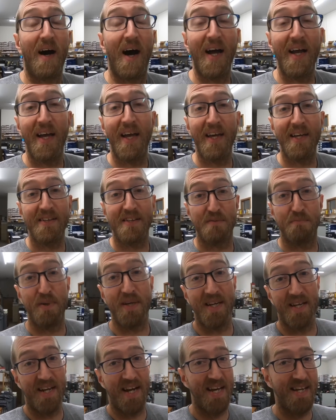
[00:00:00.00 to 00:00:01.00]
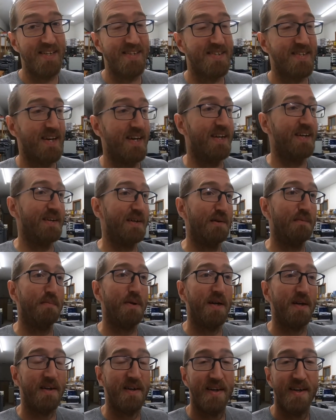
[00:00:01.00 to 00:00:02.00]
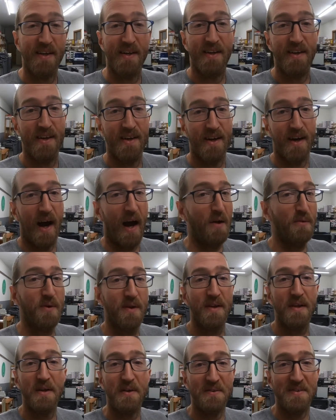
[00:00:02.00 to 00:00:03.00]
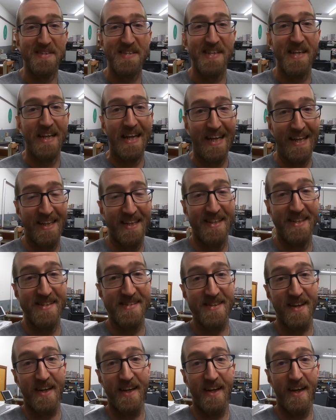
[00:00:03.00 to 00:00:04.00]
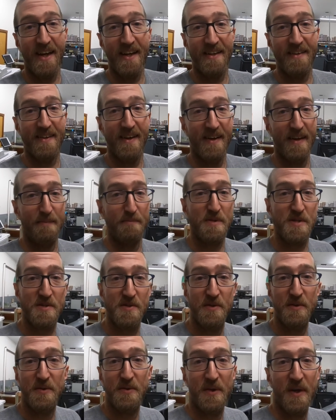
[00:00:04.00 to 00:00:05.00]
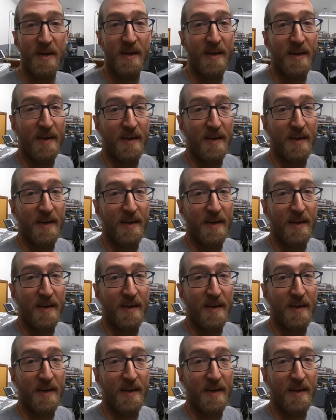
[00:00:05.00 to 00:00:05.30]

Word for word: I hate to be a naysayer, but I really don't see an end in sight anytime soon.